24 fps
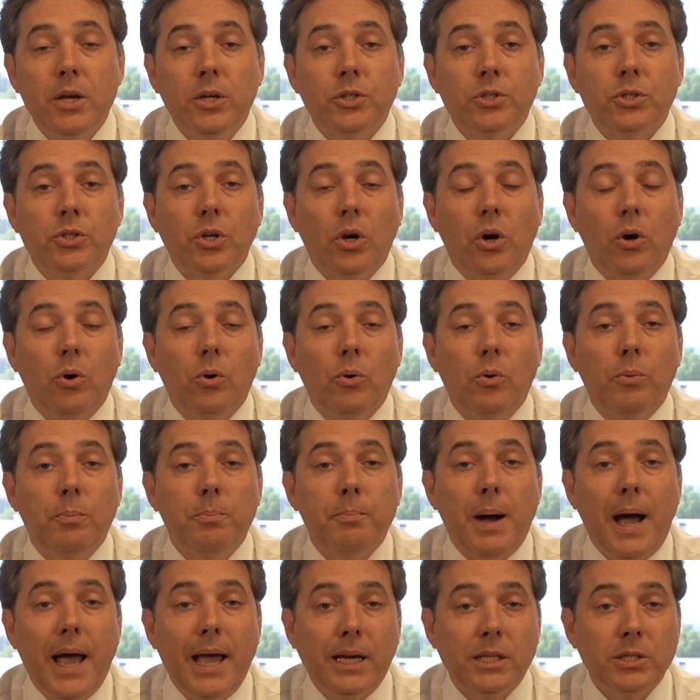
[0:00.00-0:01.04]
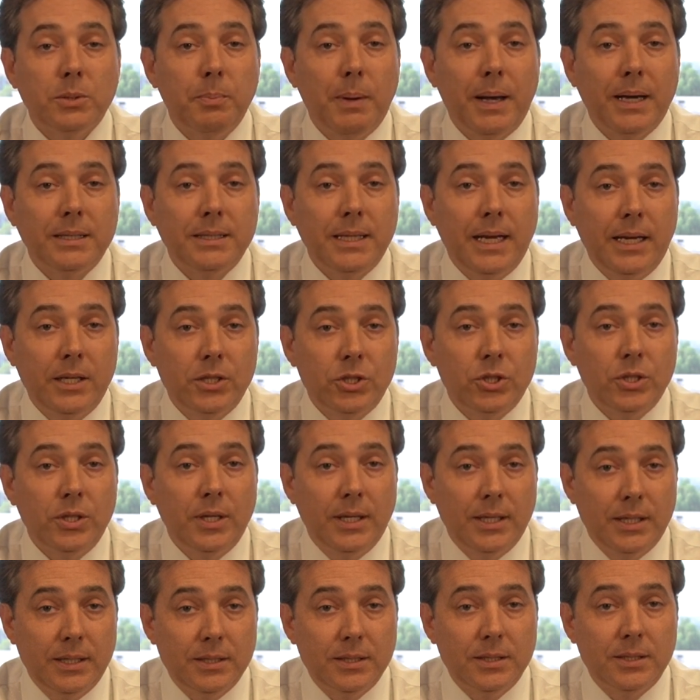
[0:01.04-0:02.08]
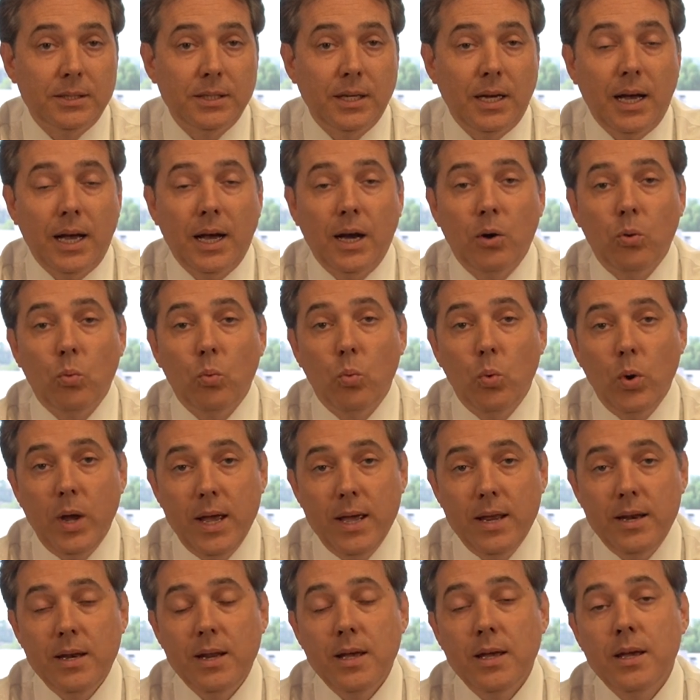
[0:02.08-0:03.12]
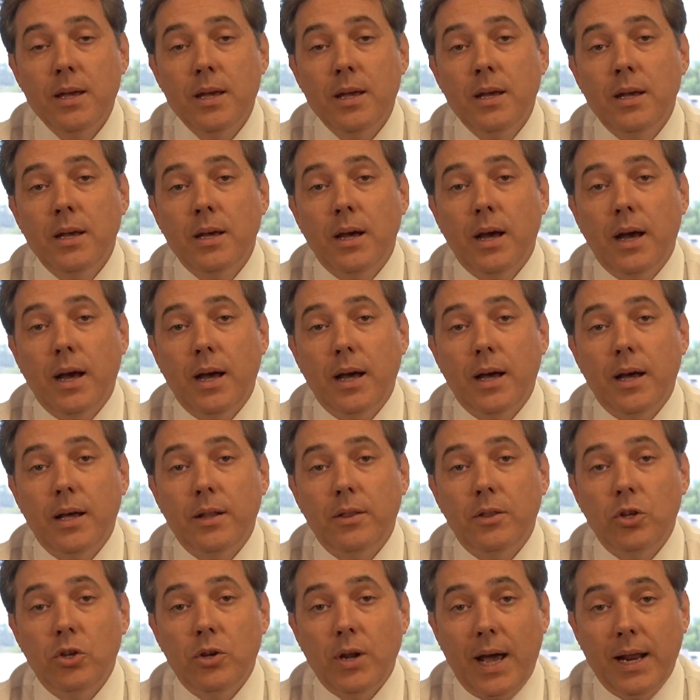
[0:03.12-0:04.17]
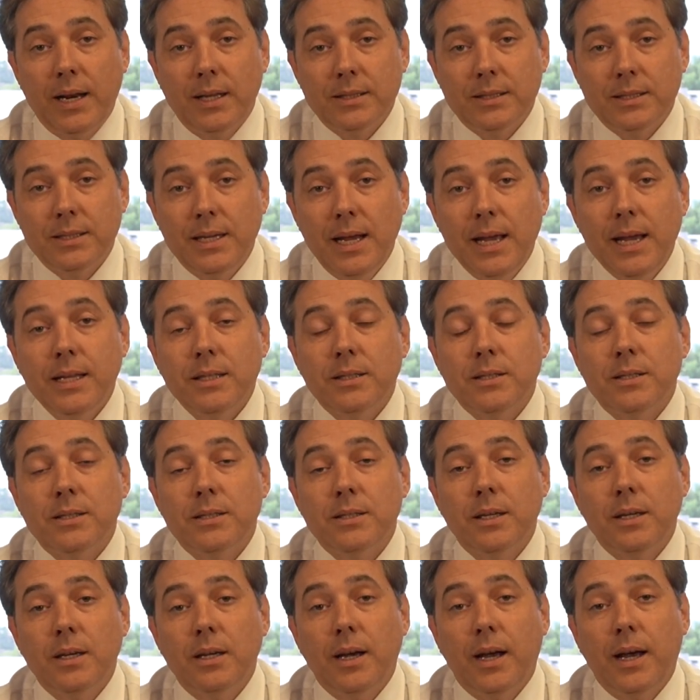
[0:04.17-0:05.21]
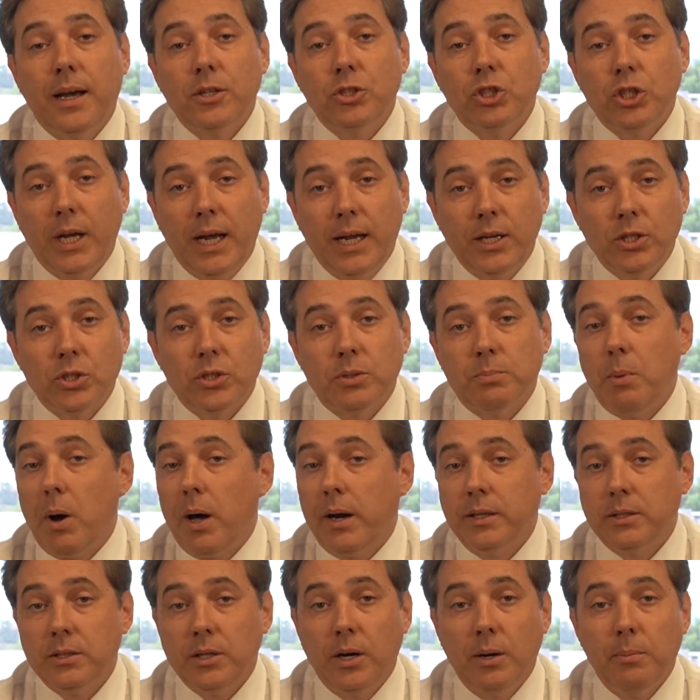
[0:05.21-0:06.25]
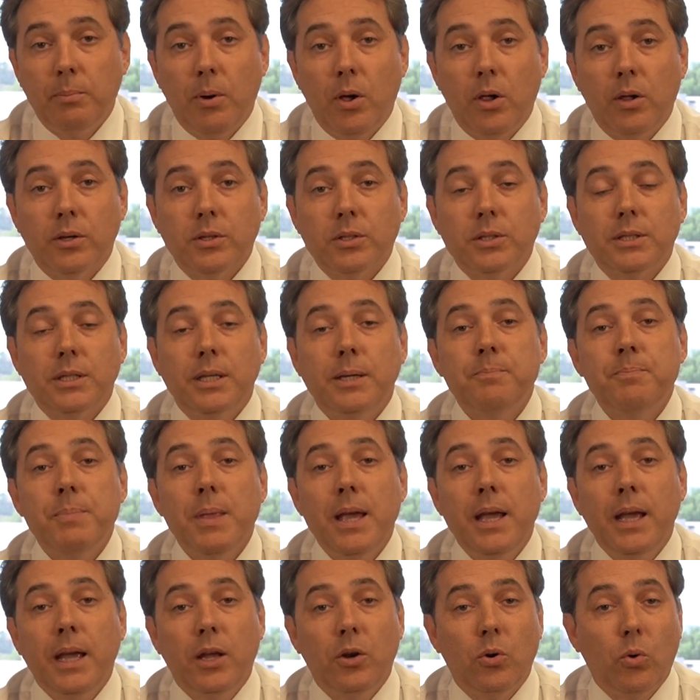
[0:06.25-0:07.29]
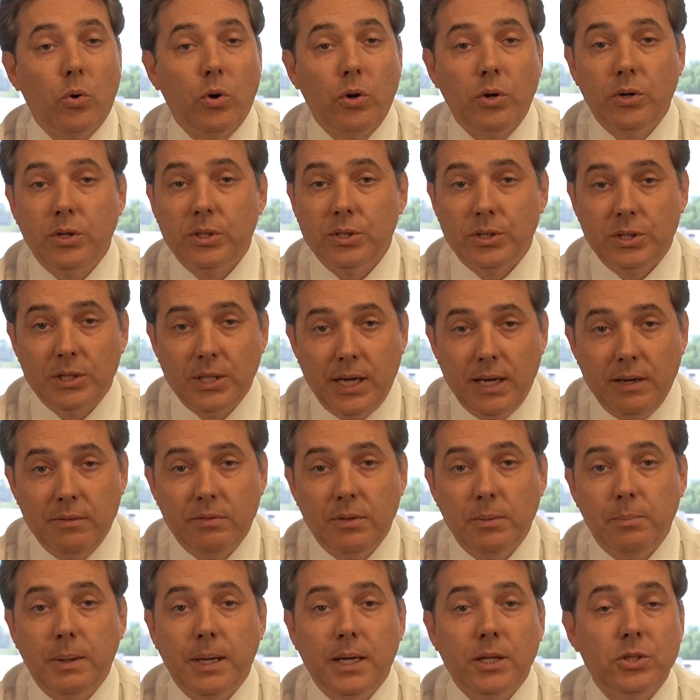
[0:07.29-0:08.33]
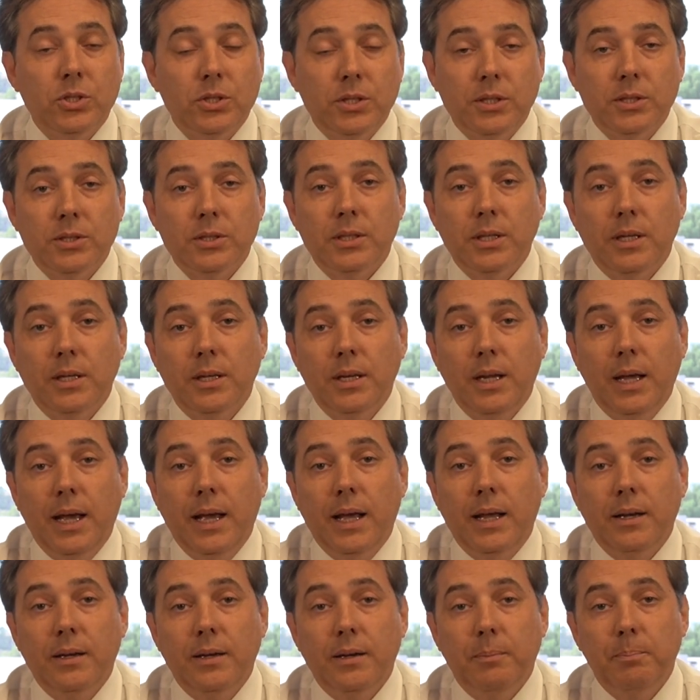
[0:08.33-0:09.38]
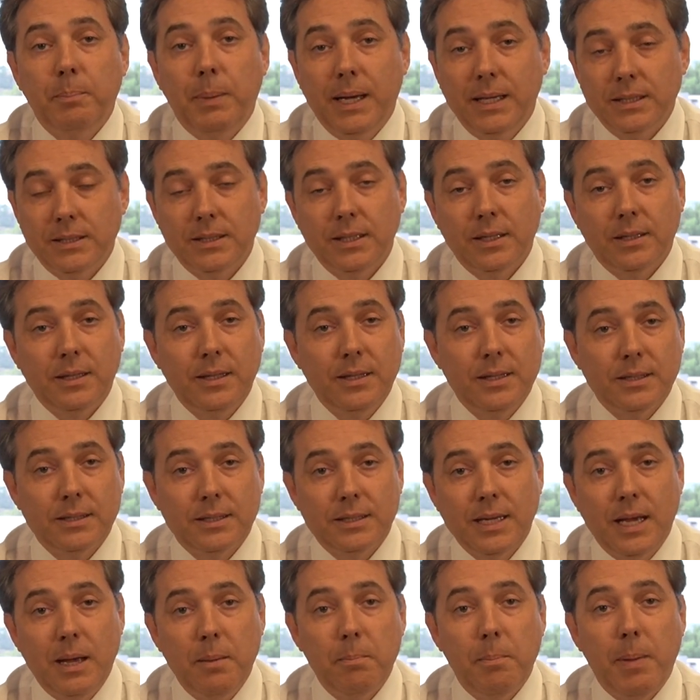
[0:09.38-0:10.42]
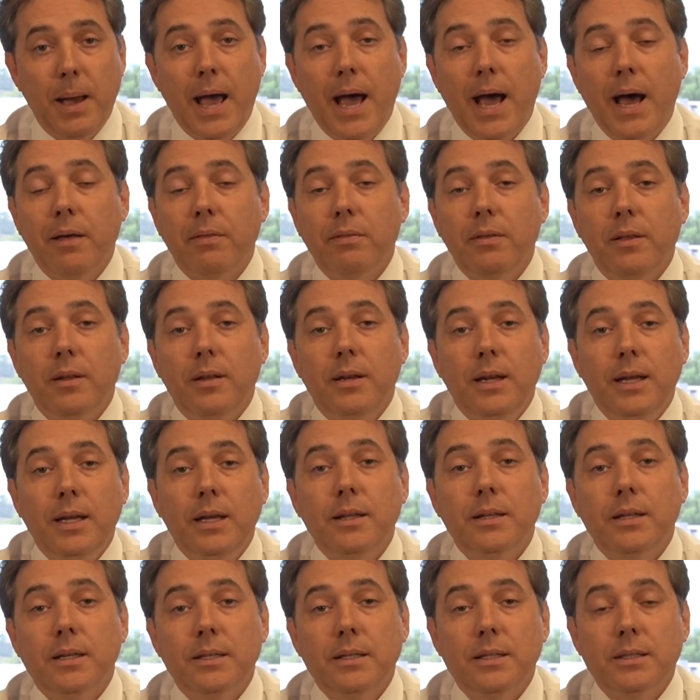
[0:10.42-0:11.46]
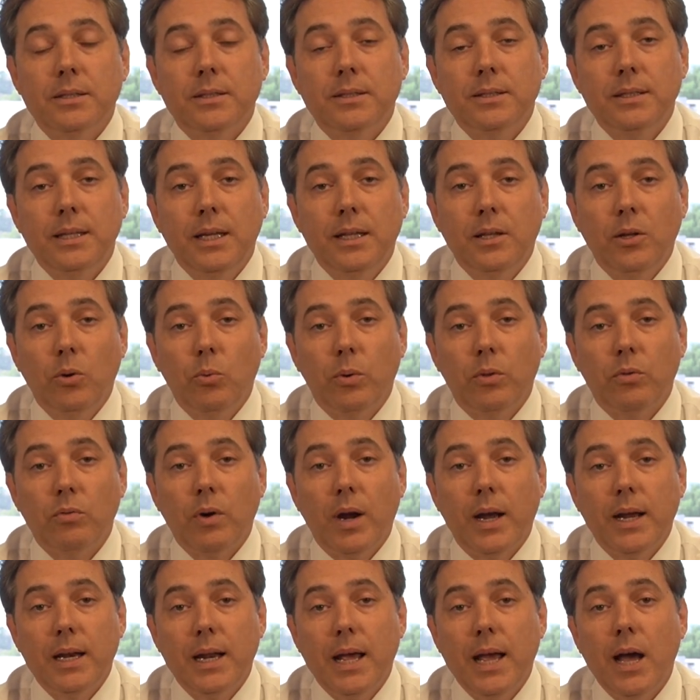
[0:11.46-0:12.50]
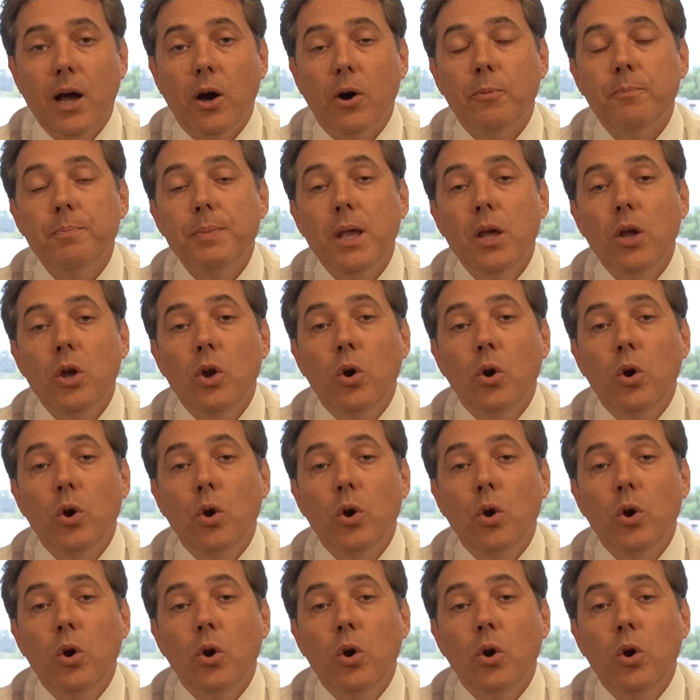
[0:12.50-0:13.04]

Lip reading: So my expectation is when the United States changes monetary policy in order to save the pensions and basically the same path that England is dealing with right now,